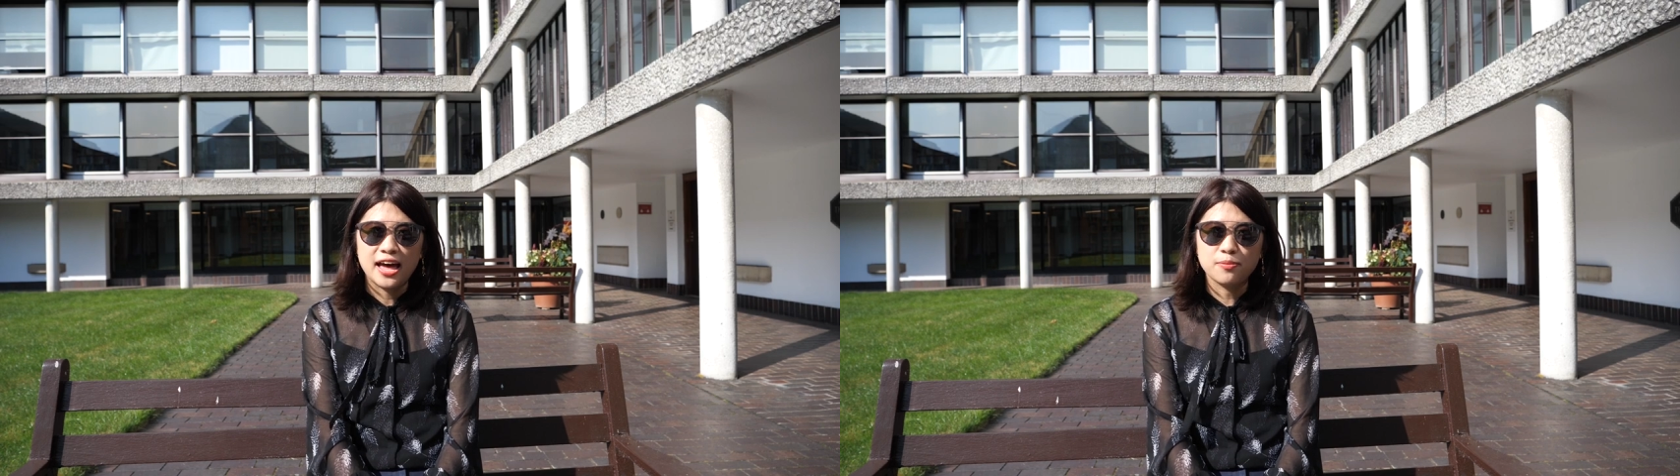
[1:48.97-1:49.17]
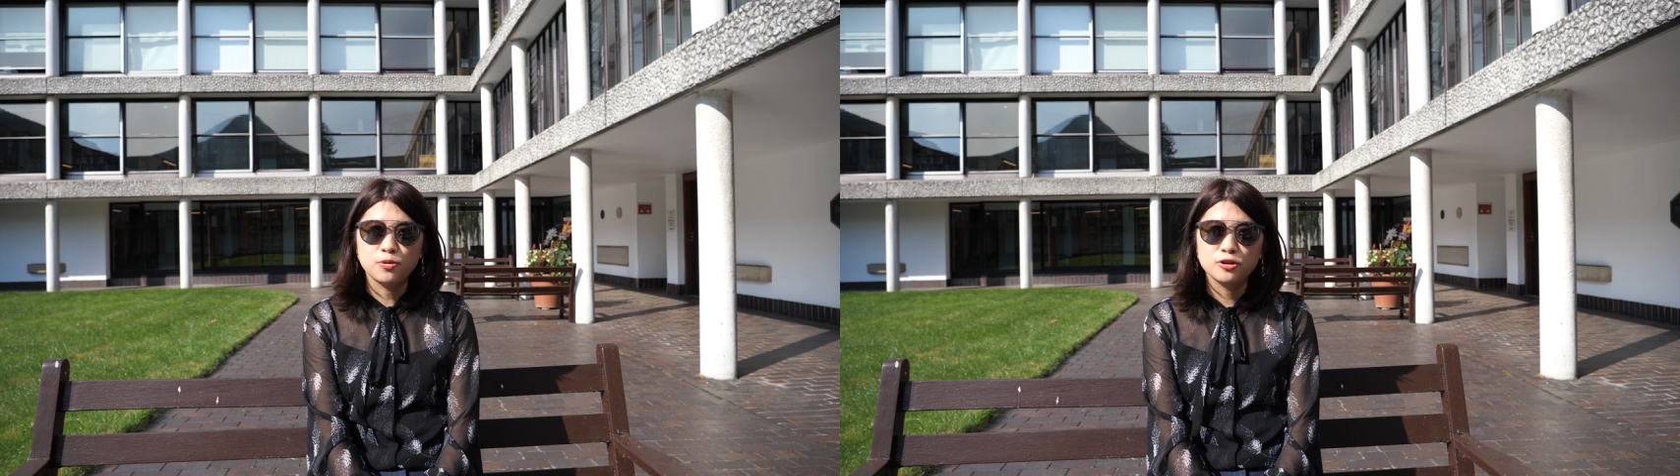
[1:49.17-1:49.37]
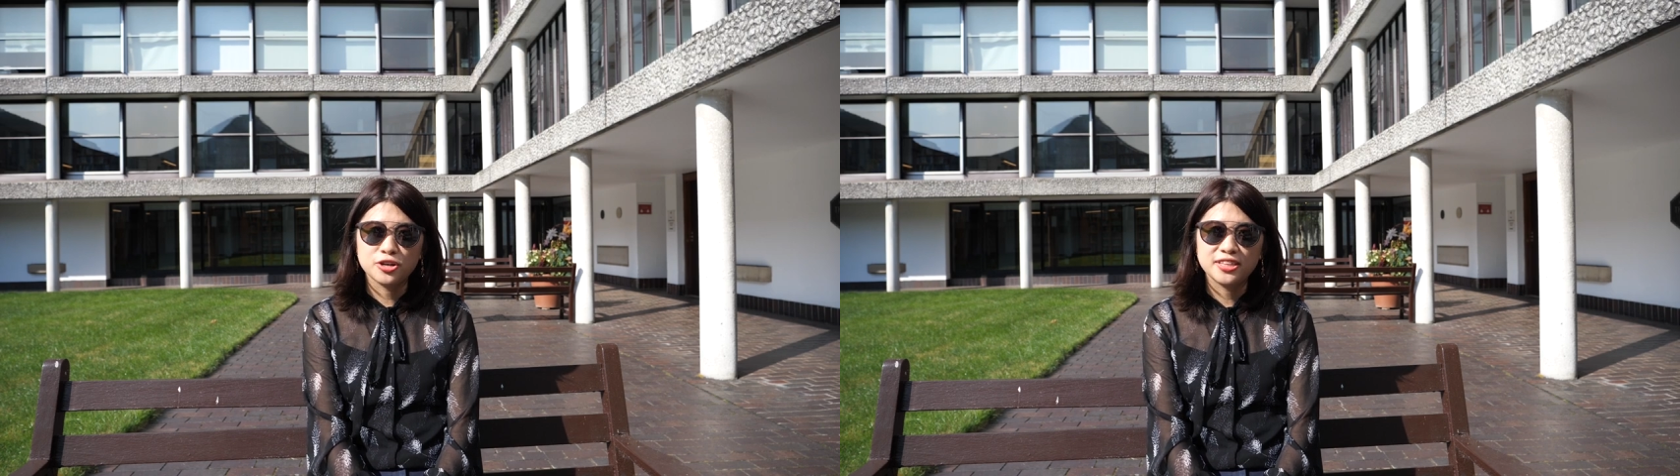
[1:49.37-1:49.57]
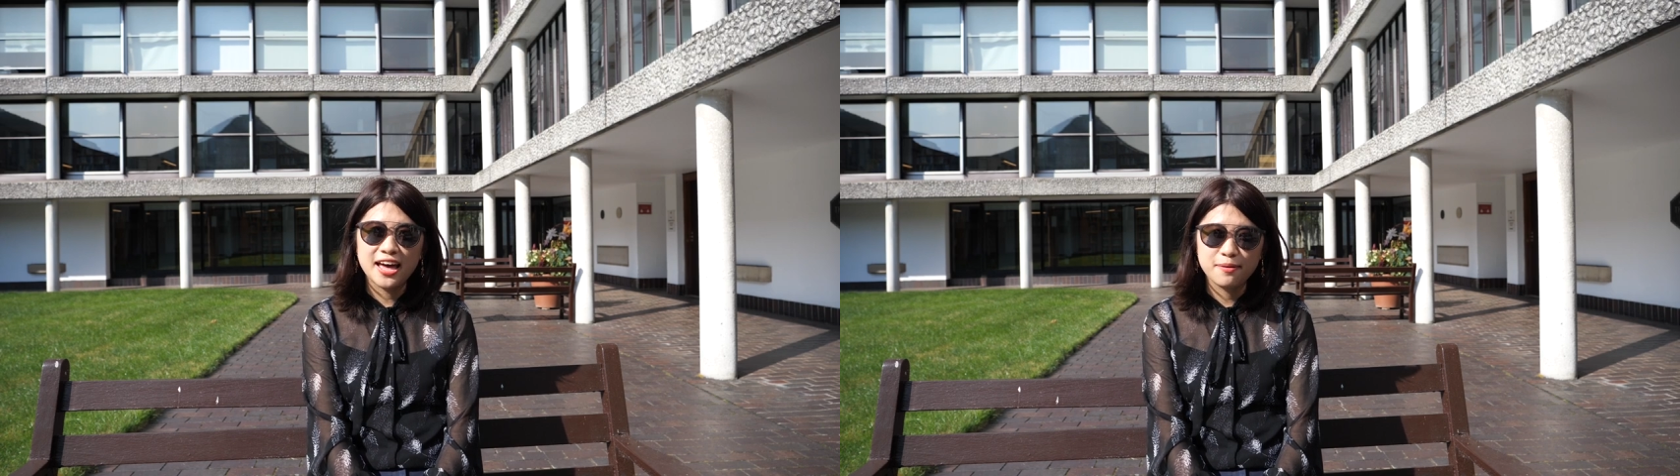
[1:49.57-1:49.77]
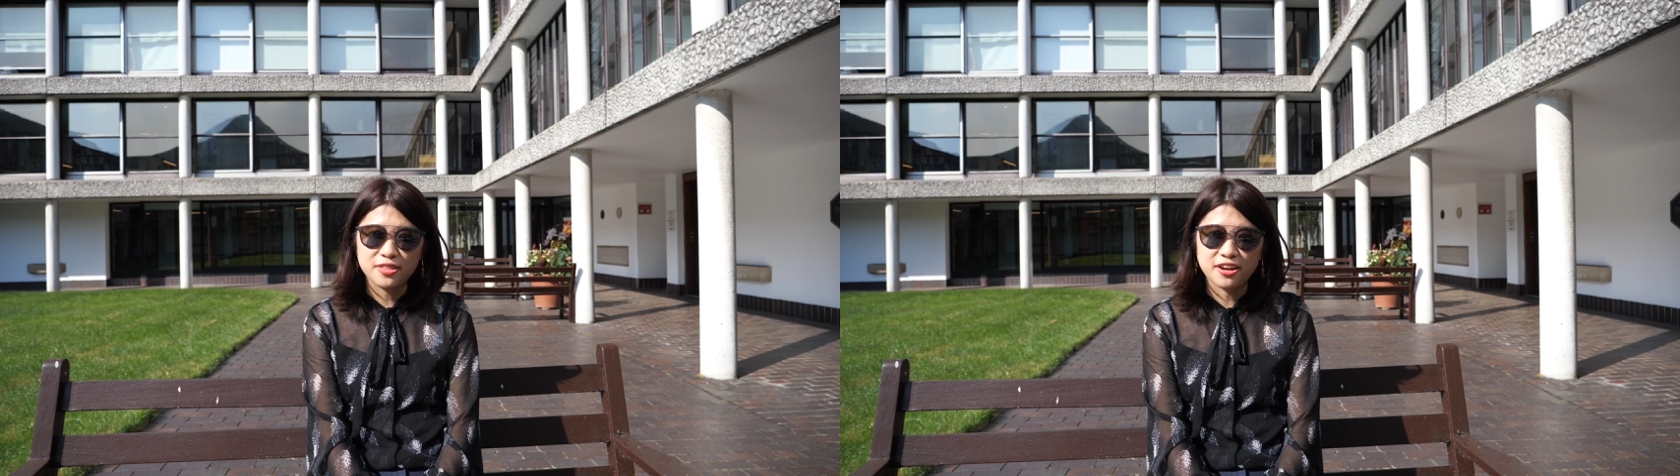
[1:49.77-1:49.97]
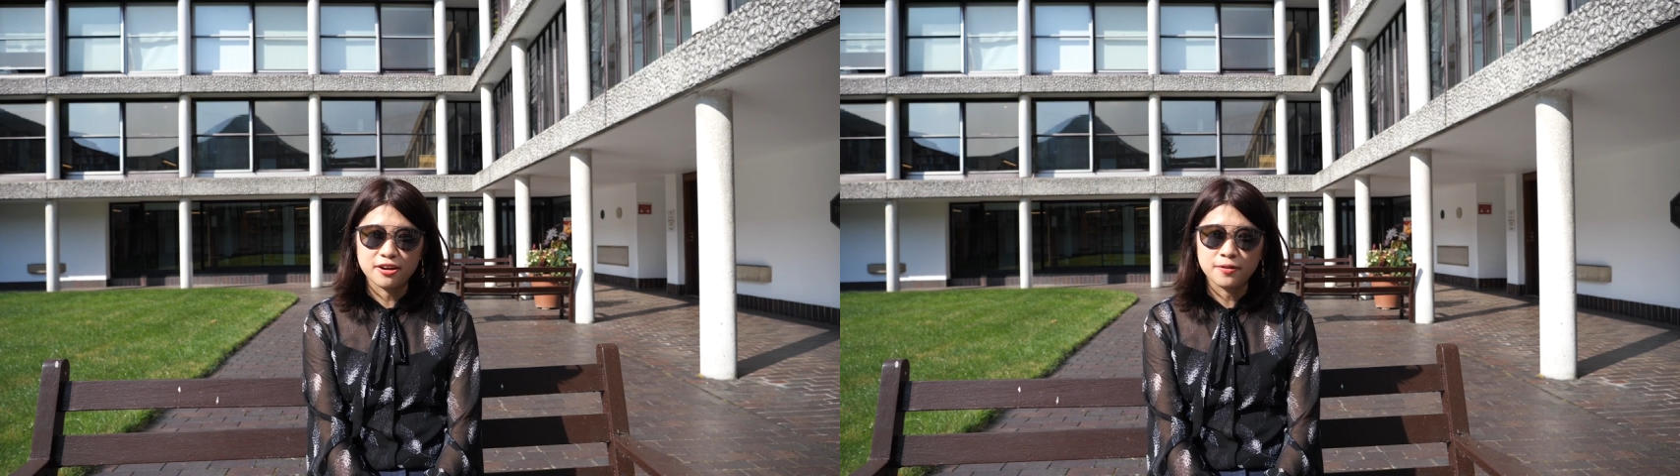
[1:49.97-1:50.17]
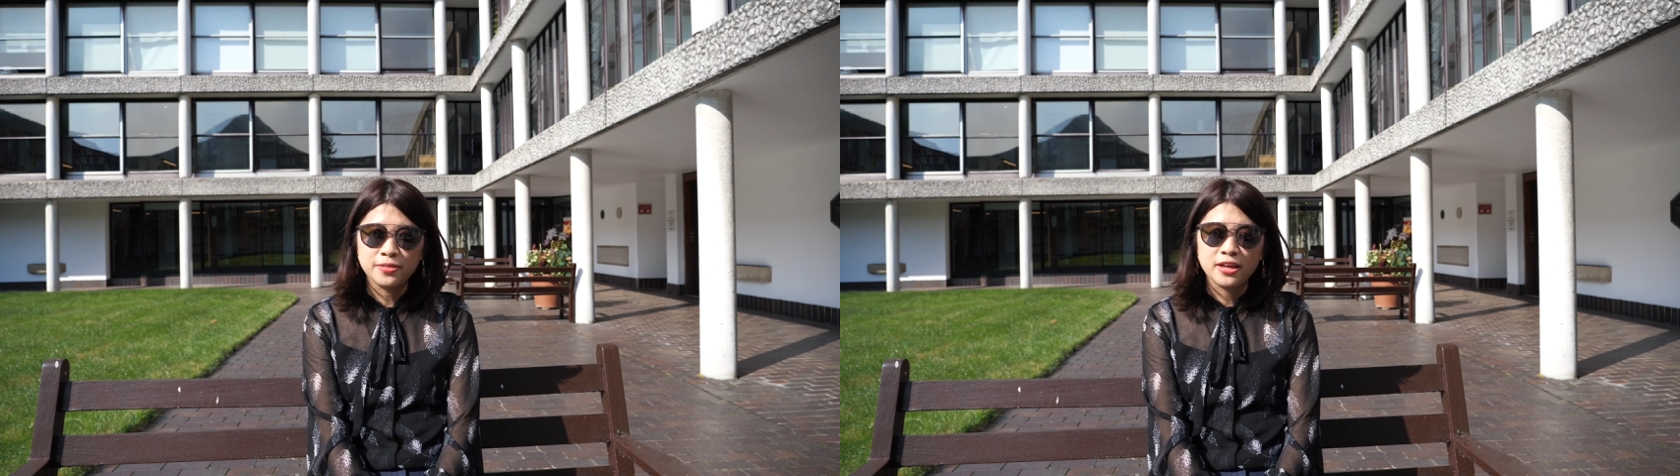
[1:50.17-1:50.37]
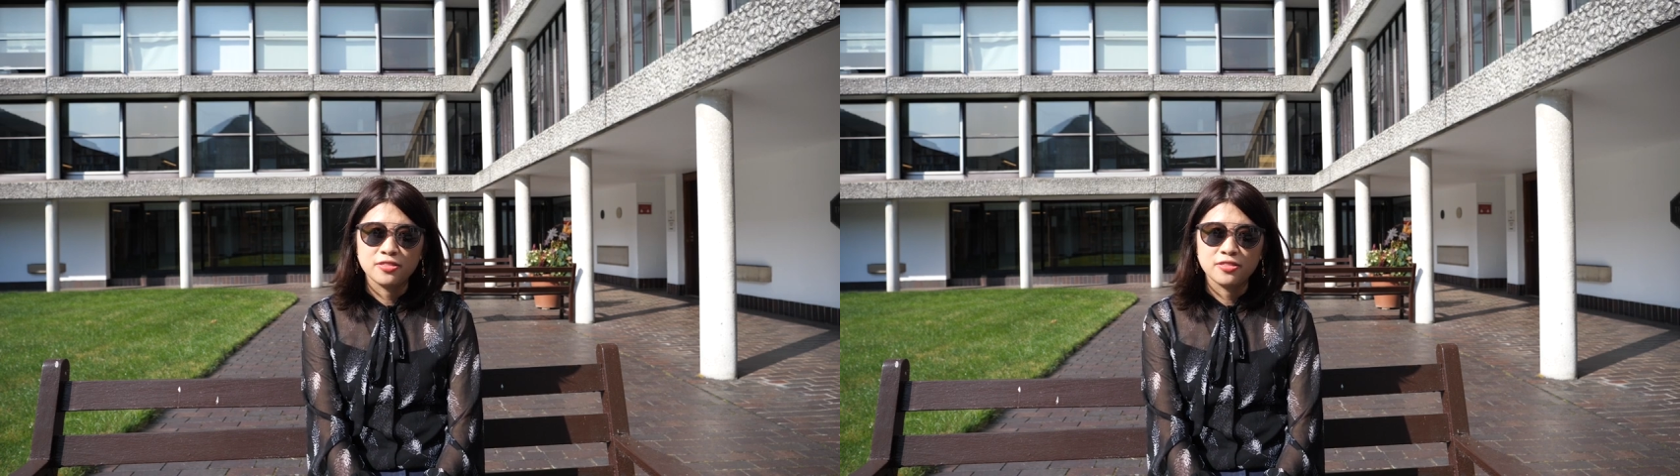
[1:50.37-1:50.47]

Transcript: and put your name there.